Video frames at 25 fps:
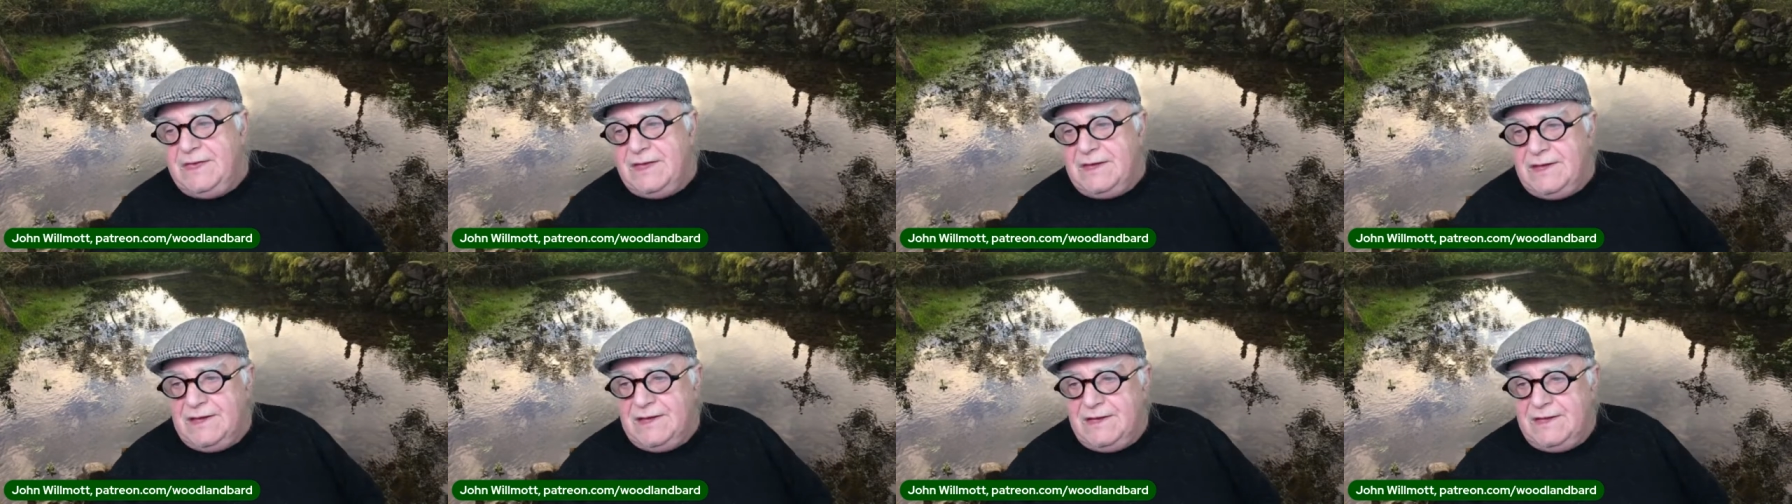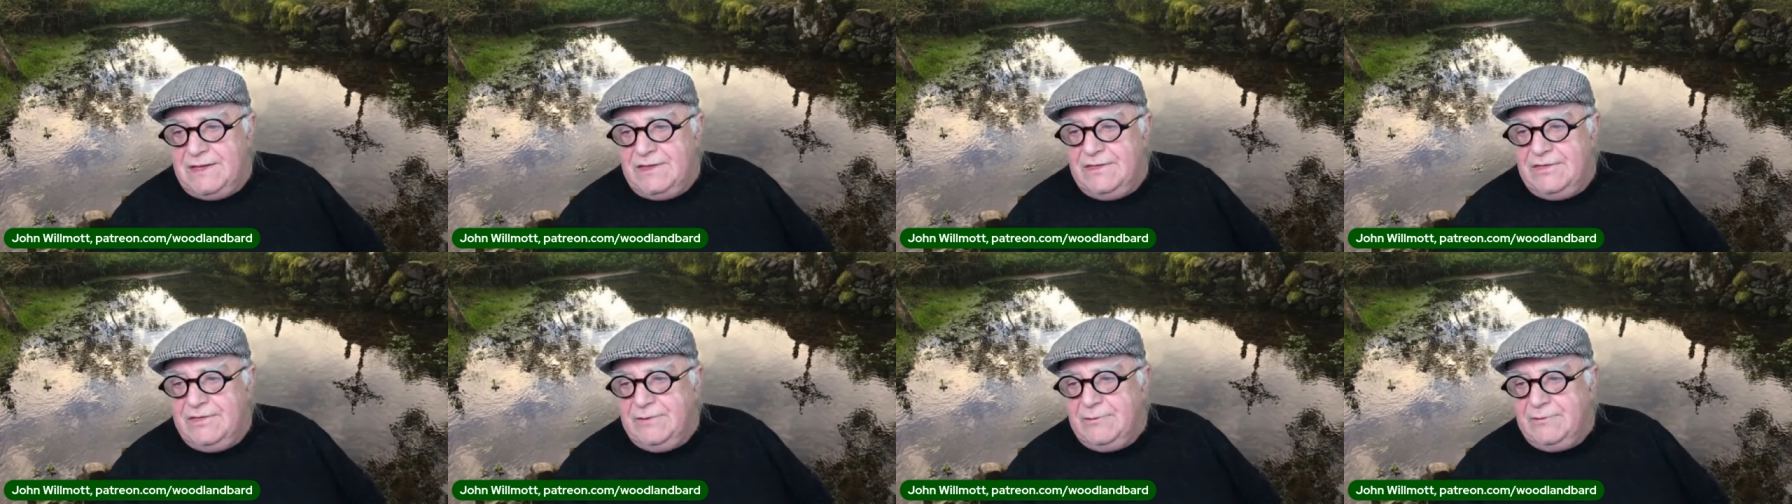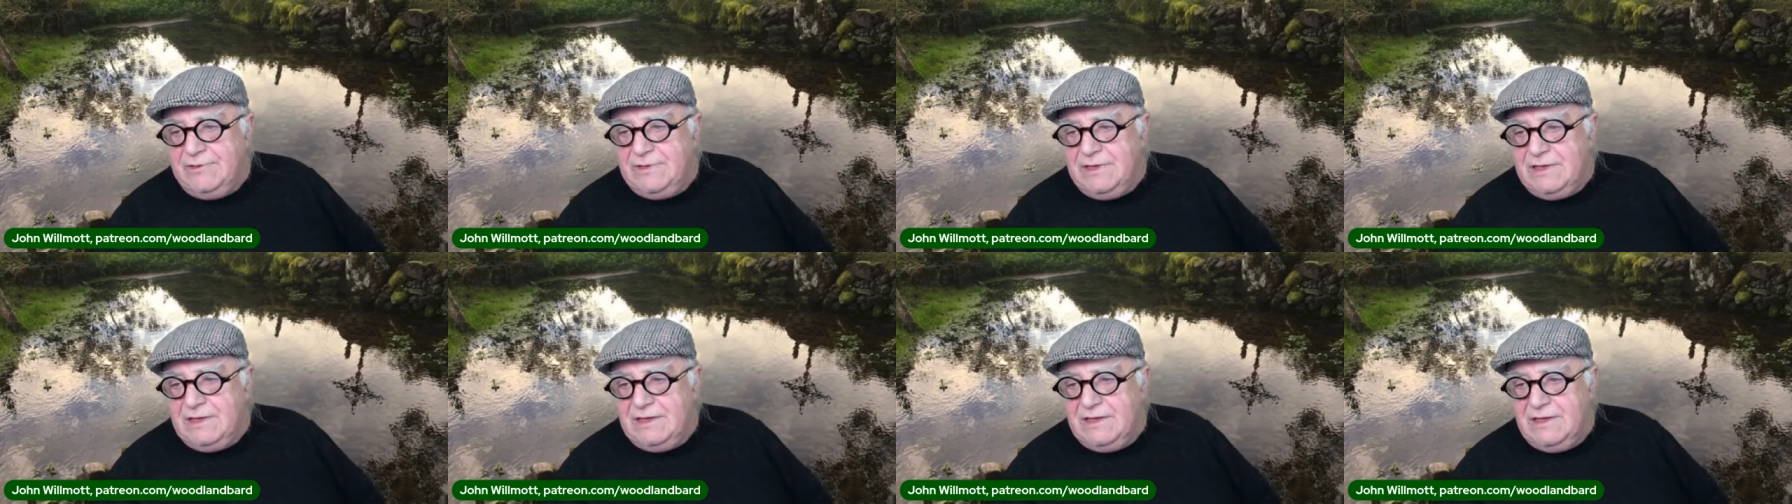Uh, they
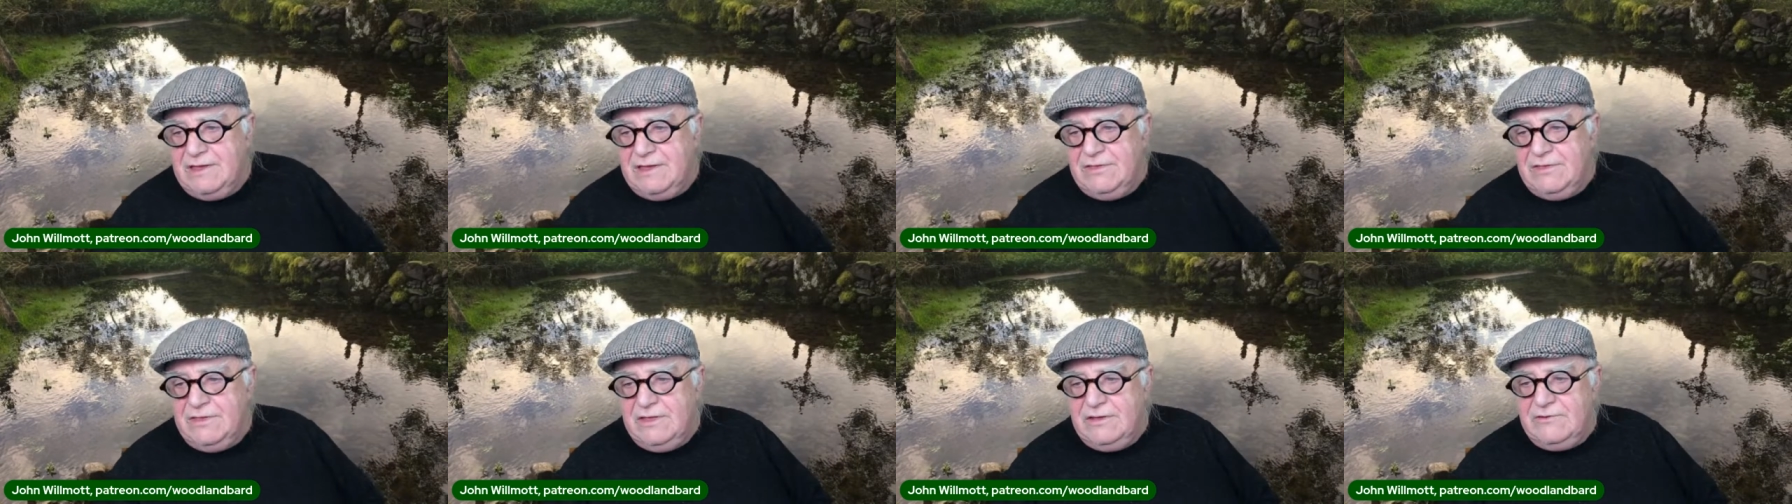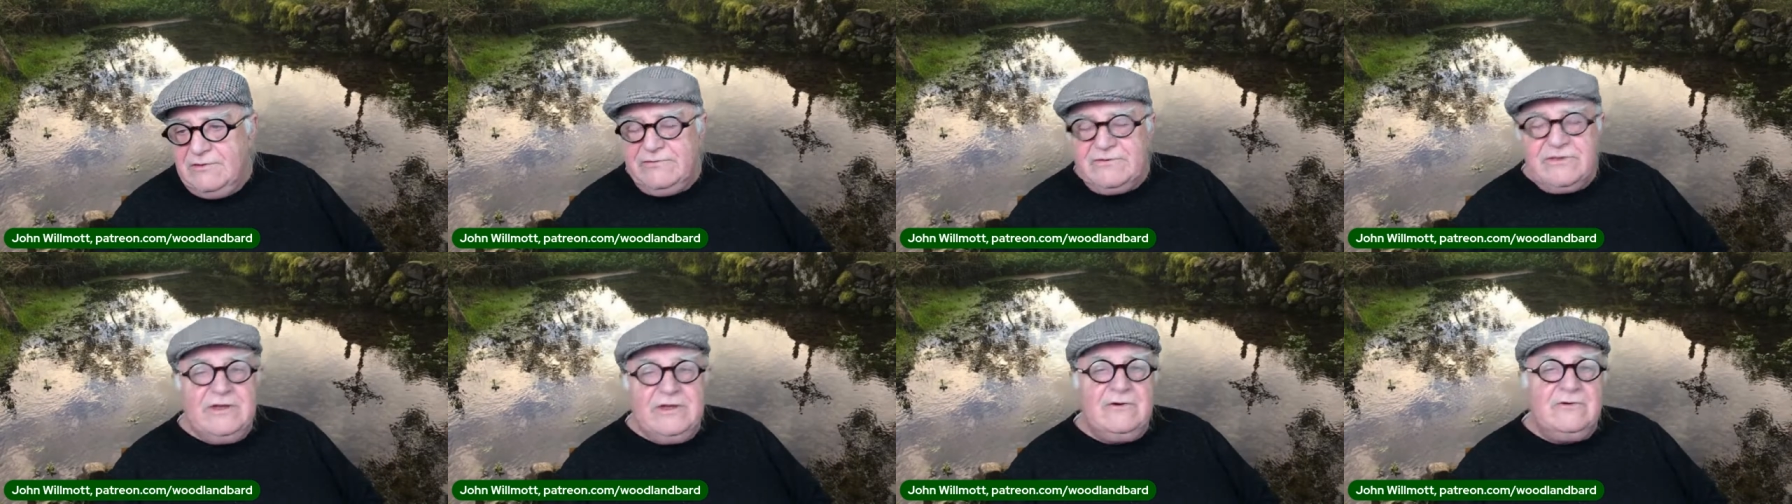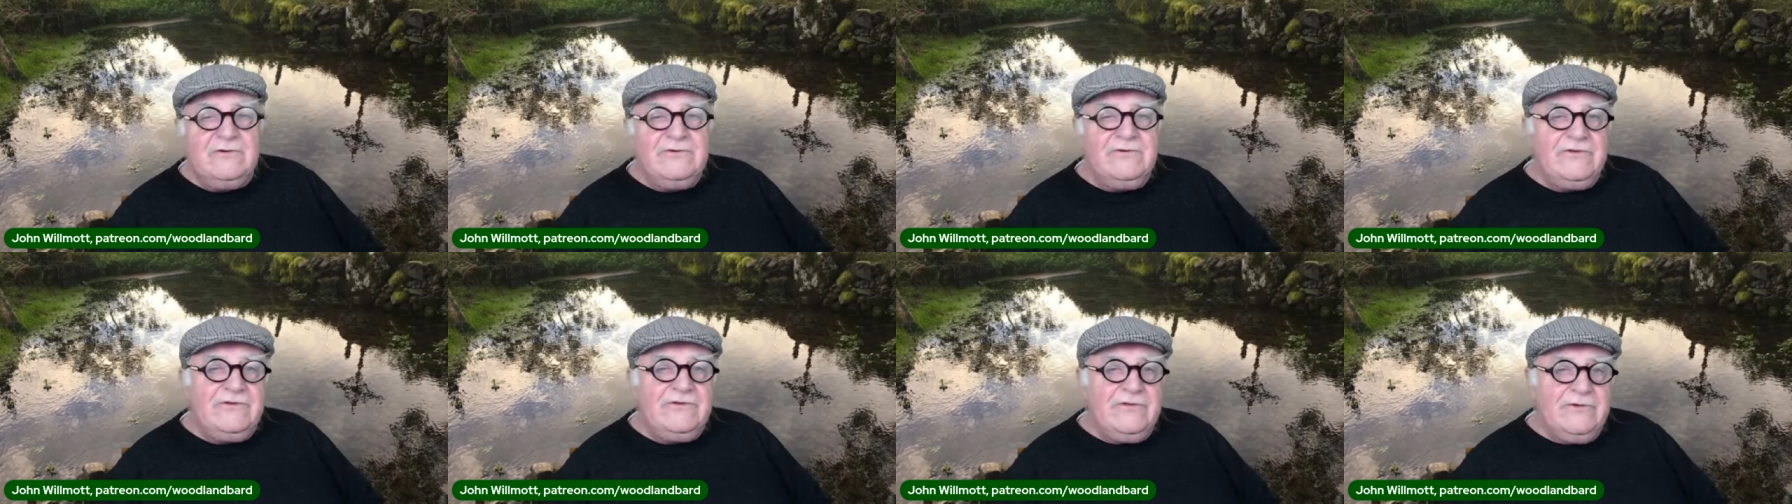were, the, and those
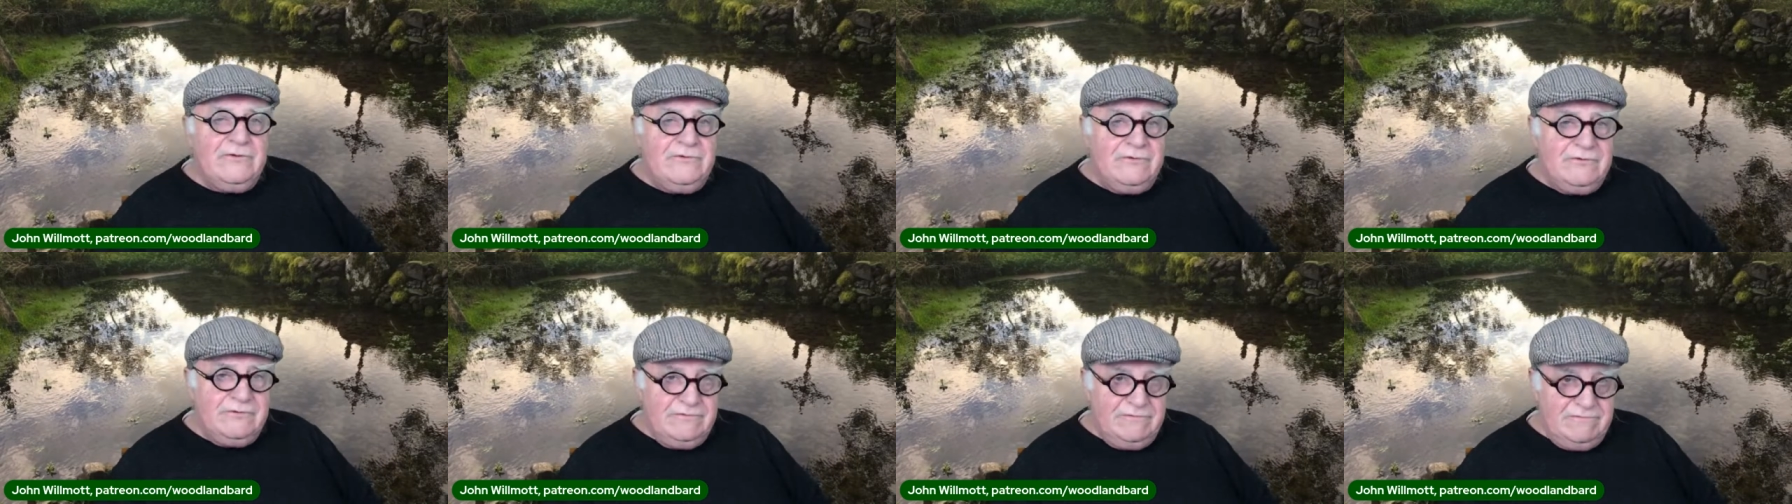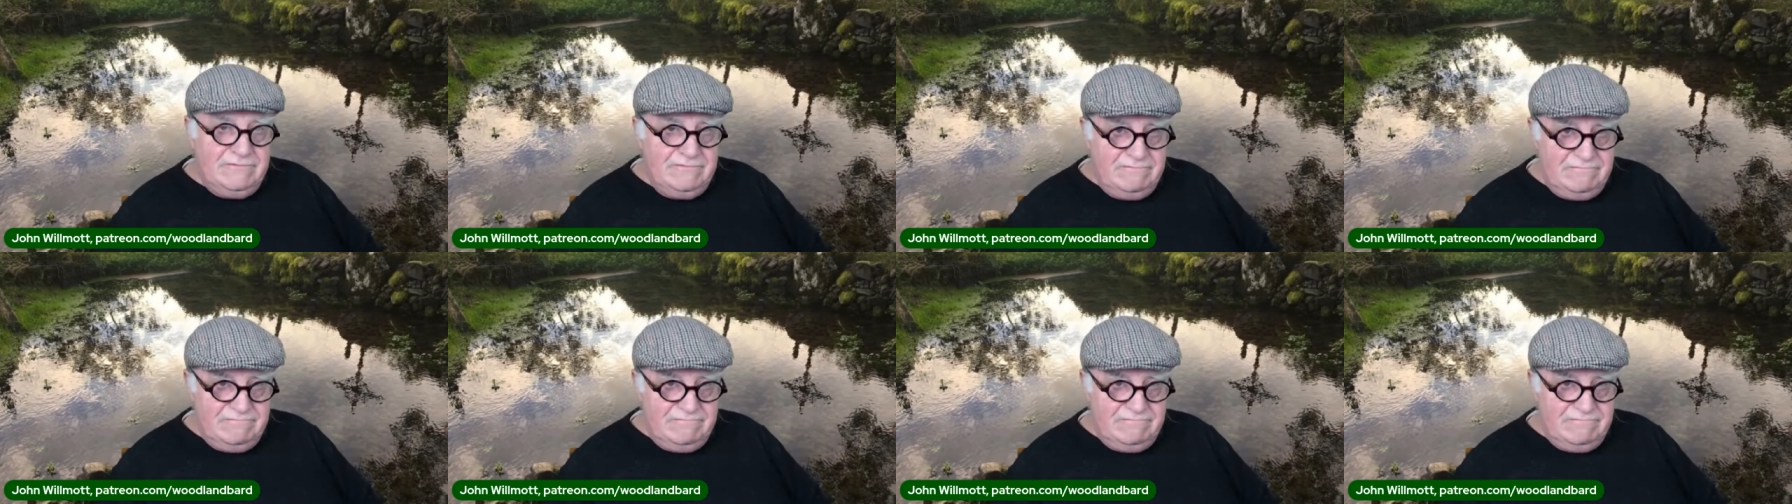guilds thought